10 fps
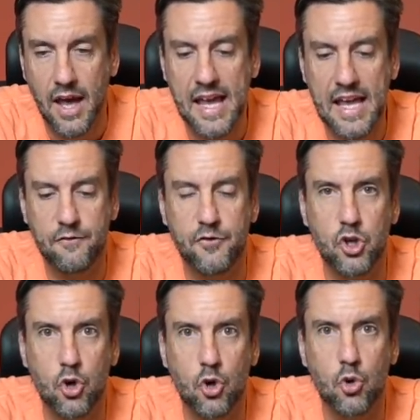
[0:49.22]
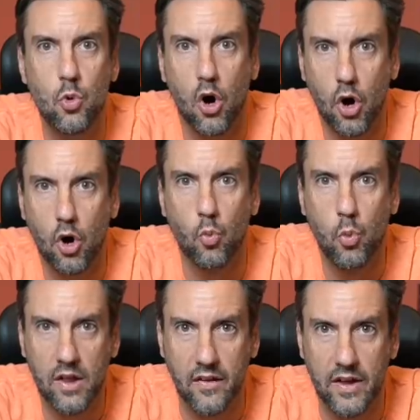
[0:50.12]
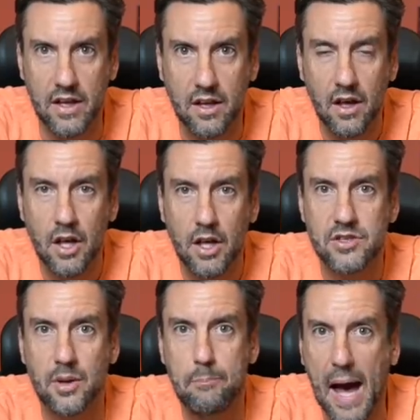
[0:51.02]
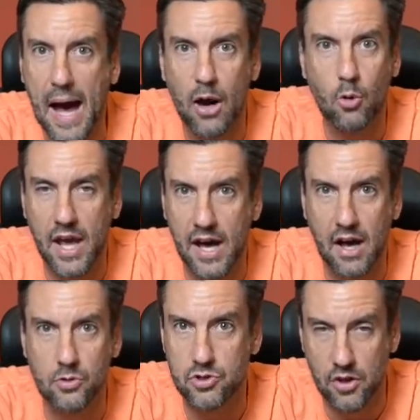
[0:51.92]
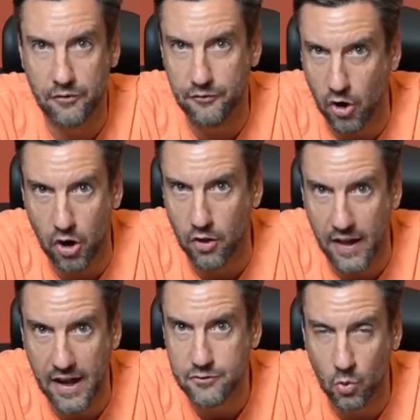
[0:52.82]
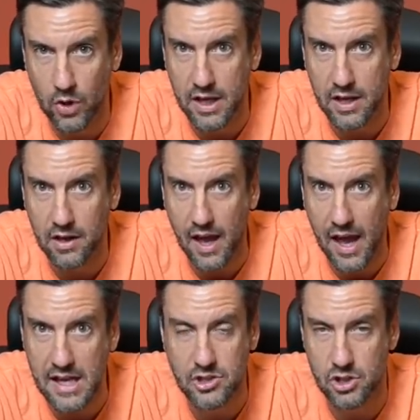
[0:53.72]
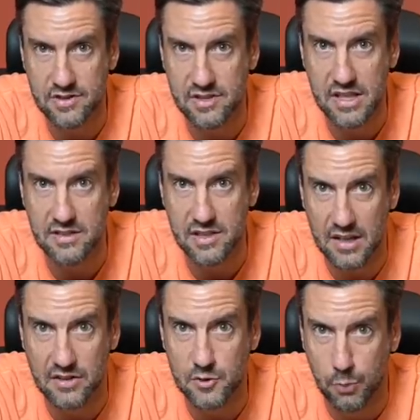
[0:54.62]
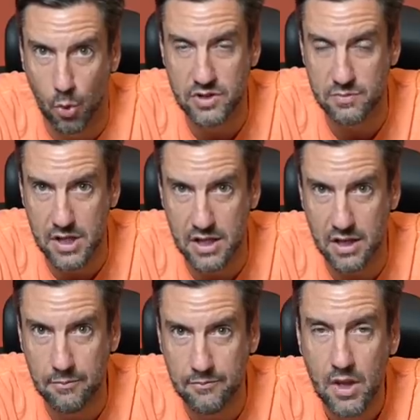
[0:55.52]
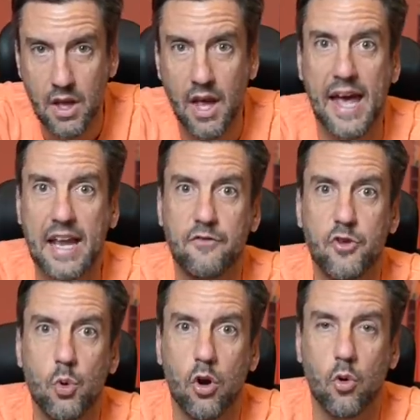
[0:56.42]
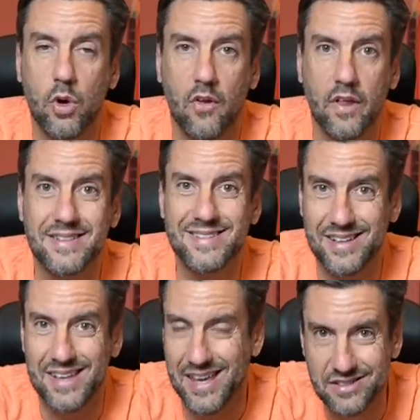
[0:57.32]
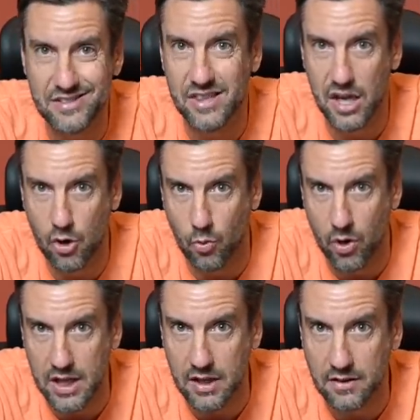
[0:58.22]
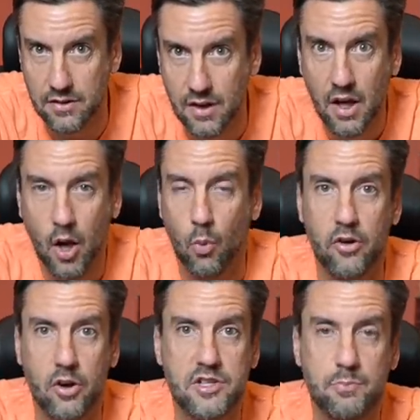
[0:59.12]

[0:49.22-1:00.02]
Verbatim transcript: If you are willing to bow down to the far left-wing agencies in sports media, and if you are willing to kiss their rings, whether it's